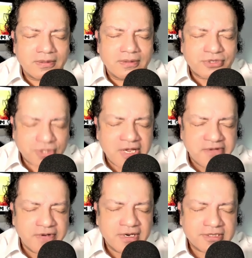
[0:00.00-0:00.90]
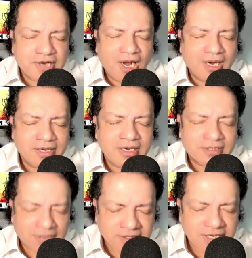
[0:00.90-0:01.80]
So even as God is
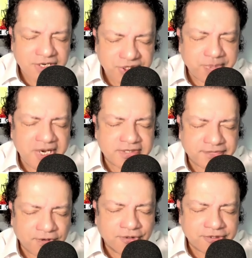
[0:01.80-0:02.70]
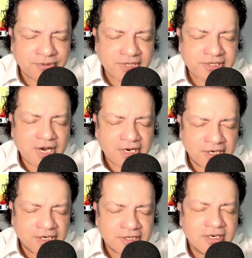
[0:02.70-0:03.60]
letting his peace flow through us
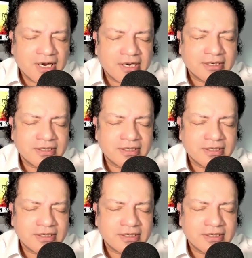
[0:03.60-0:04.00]
here tonight,